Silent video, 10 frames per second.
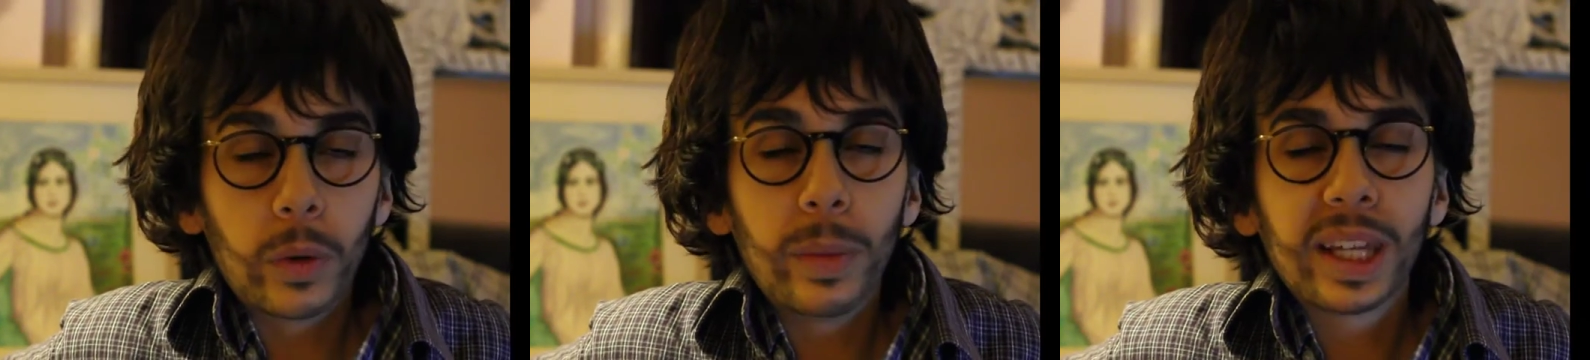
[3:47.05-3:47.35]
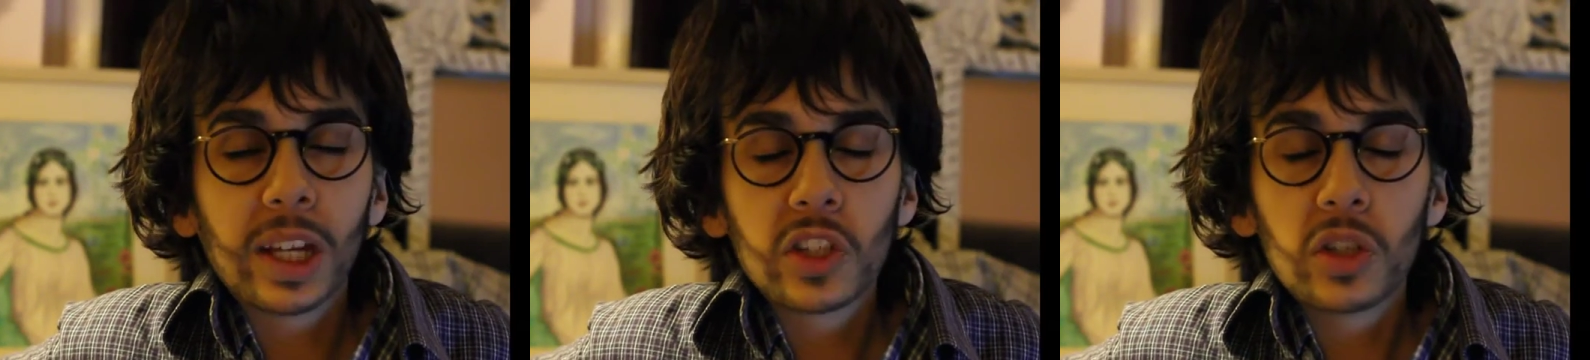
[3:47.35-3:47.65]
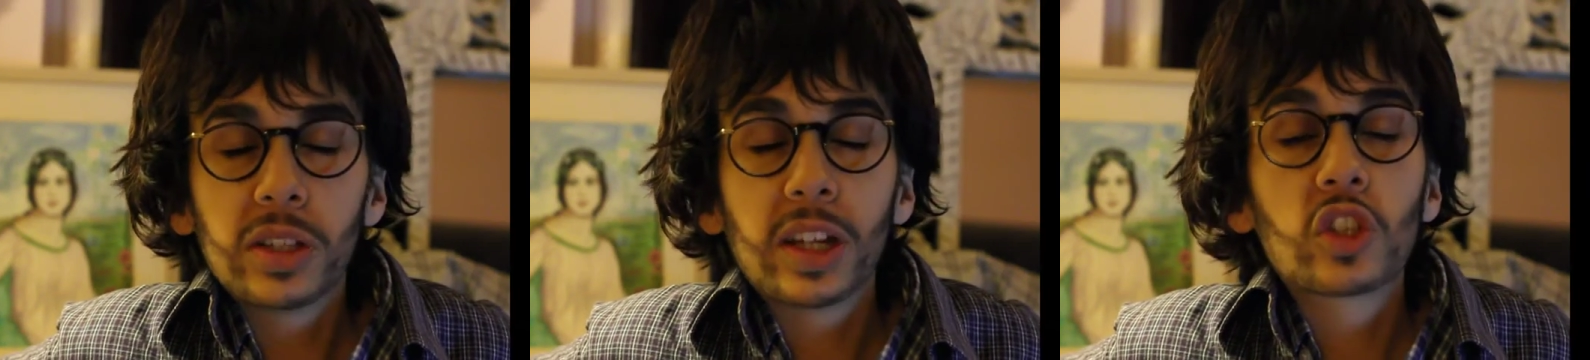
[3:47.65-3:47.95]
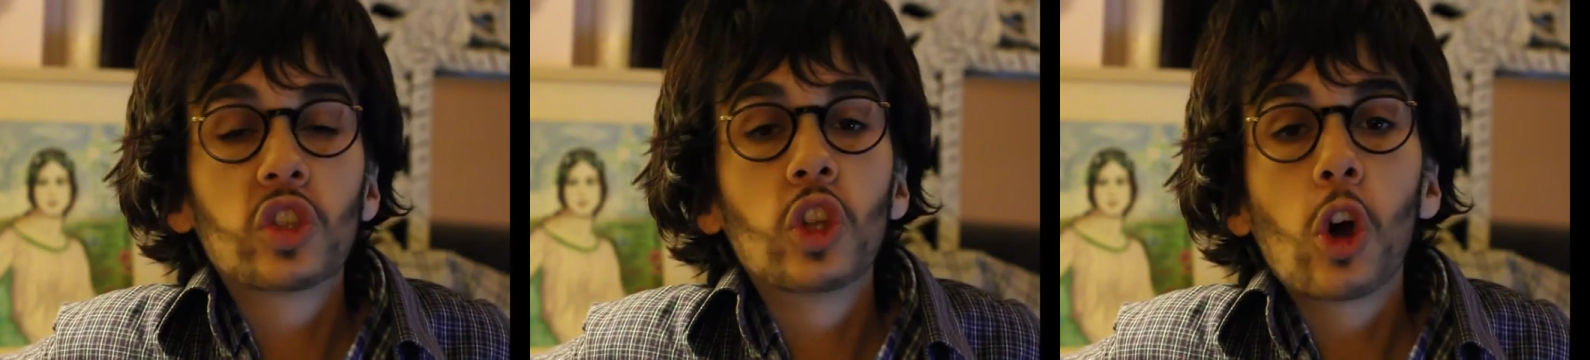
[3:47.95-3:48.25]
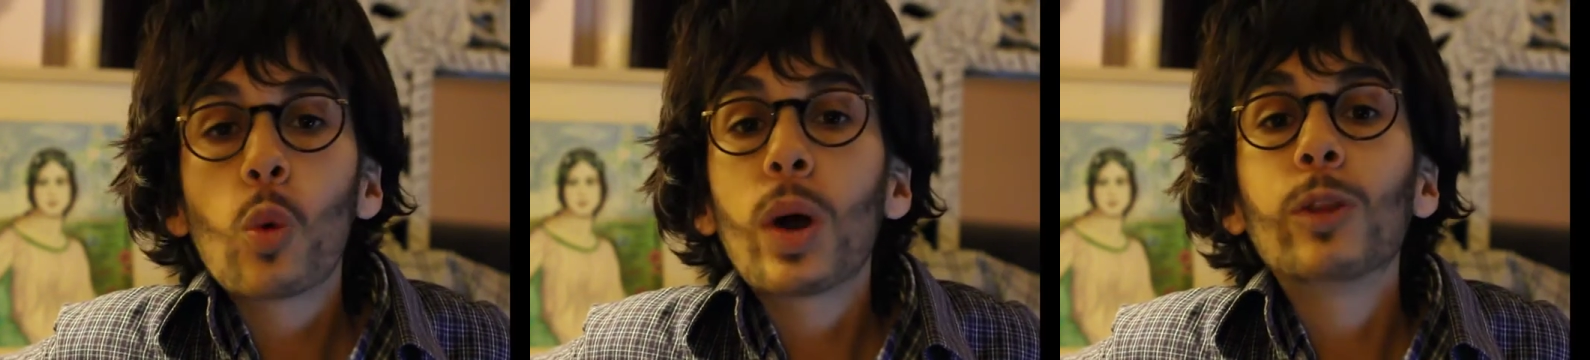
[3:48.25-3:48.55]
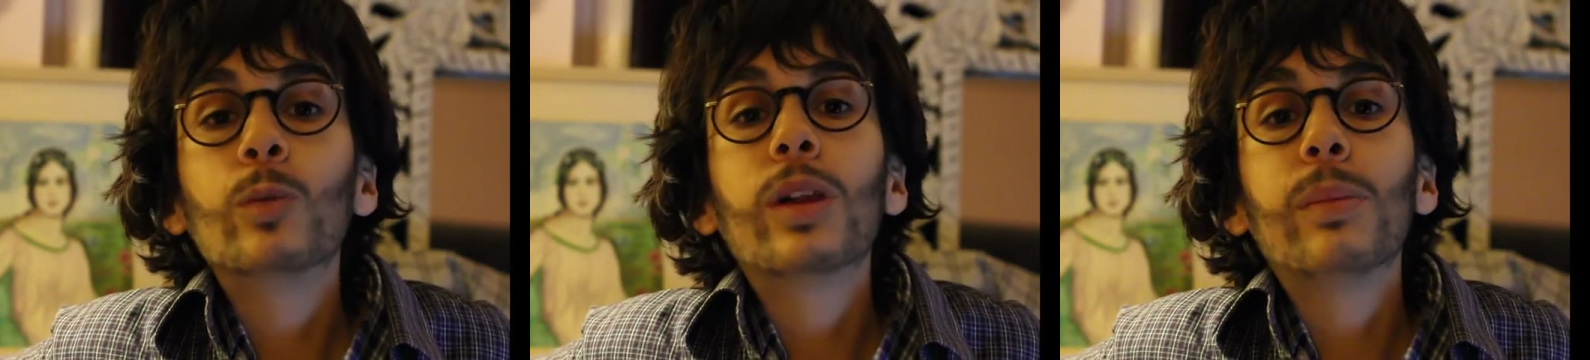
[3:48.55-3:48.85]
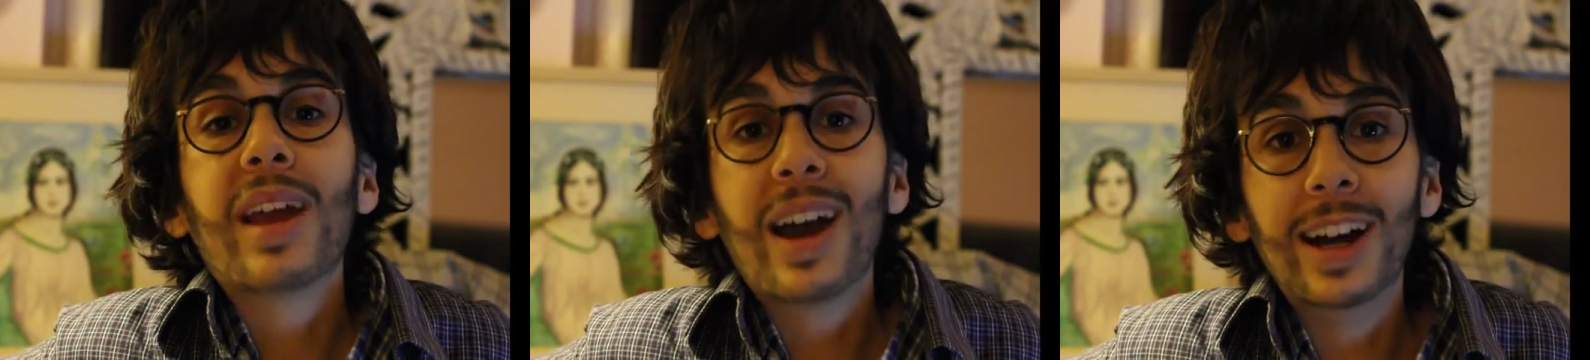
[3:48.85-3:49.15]
Speaker 1: are making sure that no one will
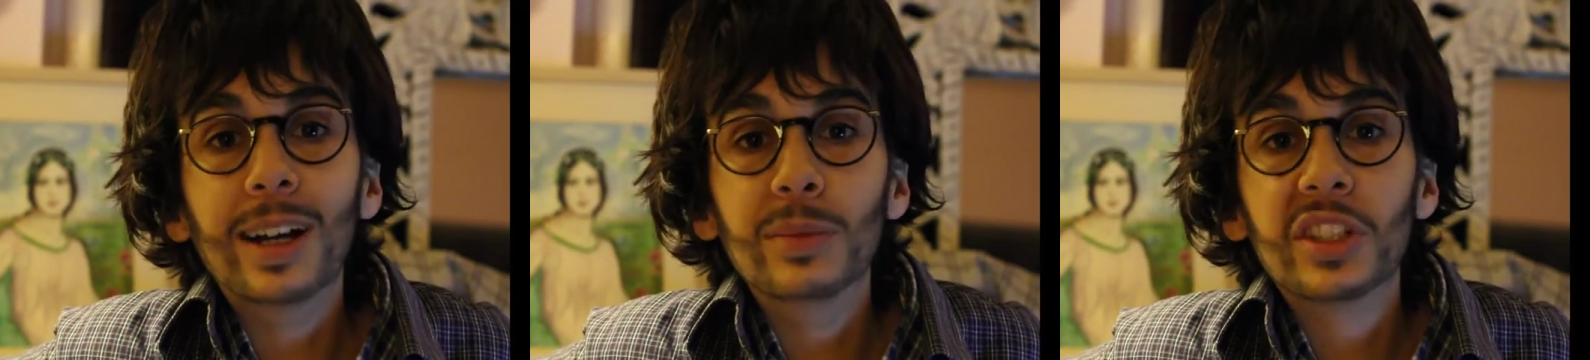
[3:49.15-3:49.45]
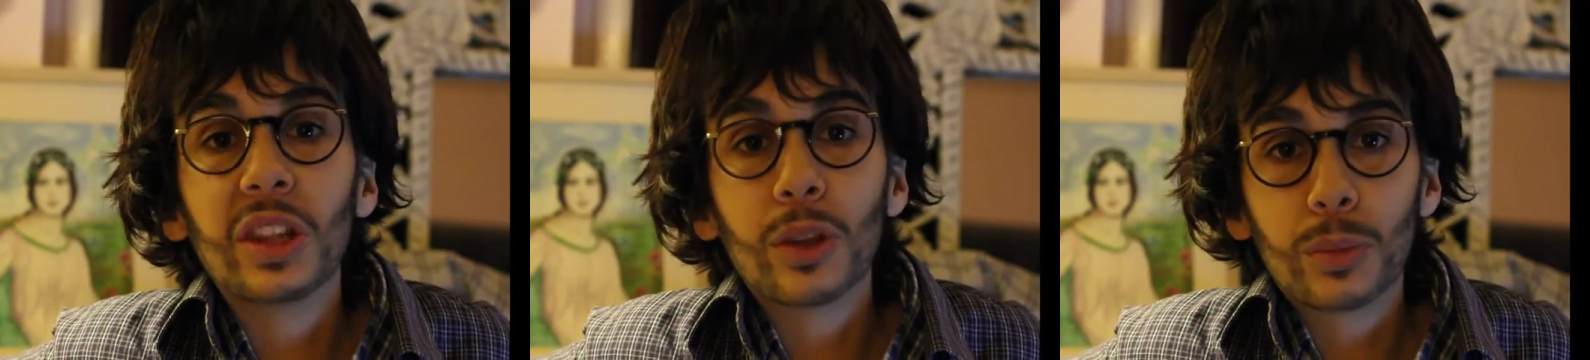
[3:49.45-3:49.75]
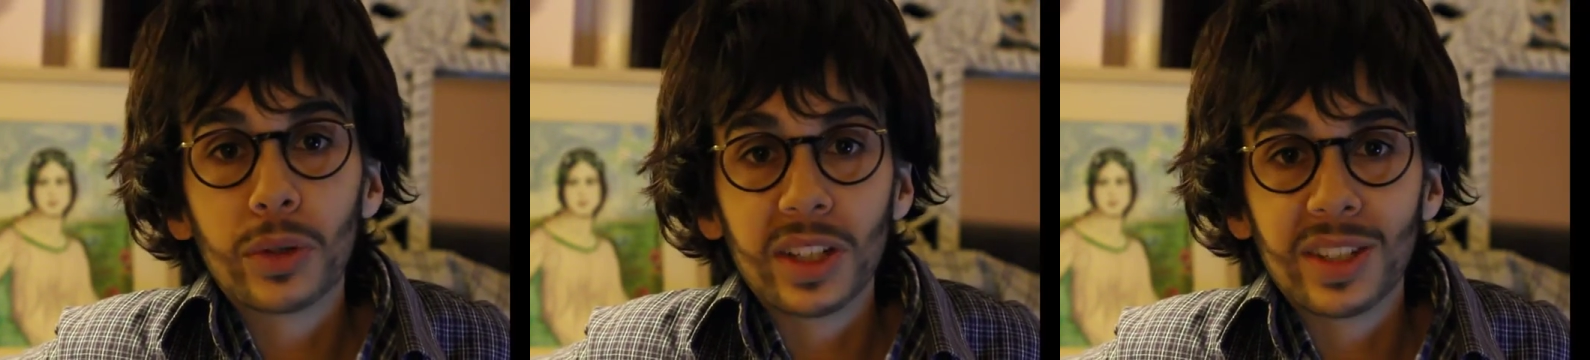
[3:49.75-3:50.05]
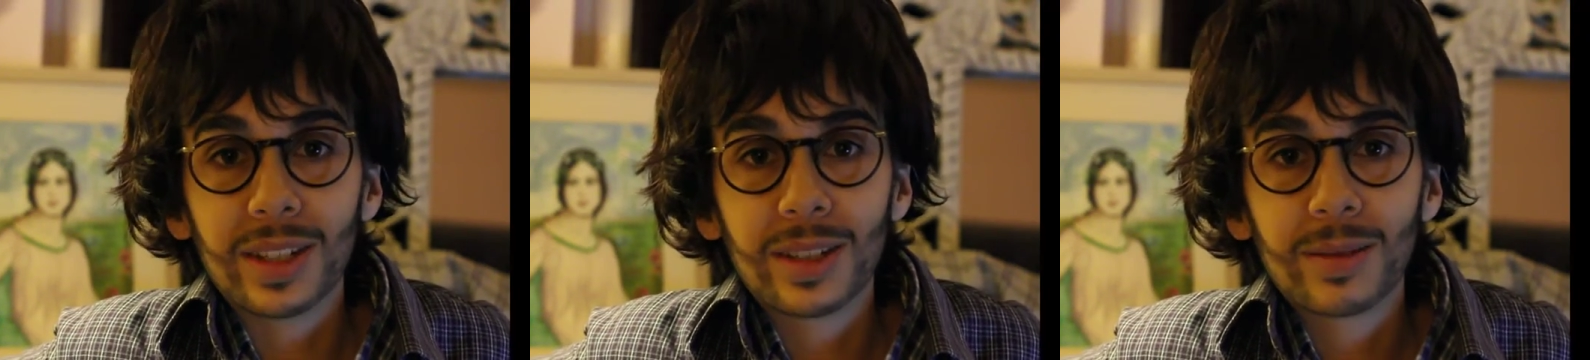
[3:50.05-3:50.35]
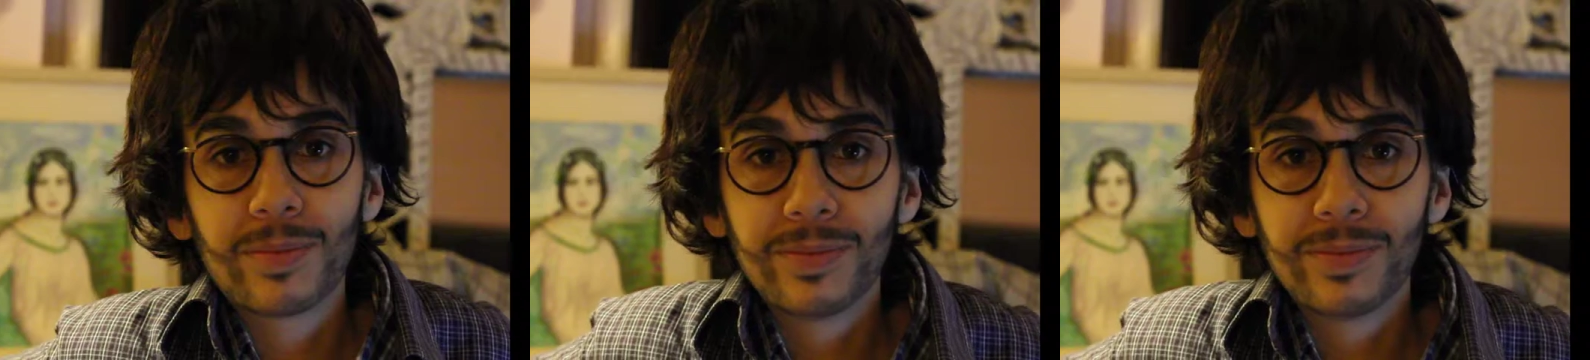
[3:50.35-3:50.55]
be harmed in the process.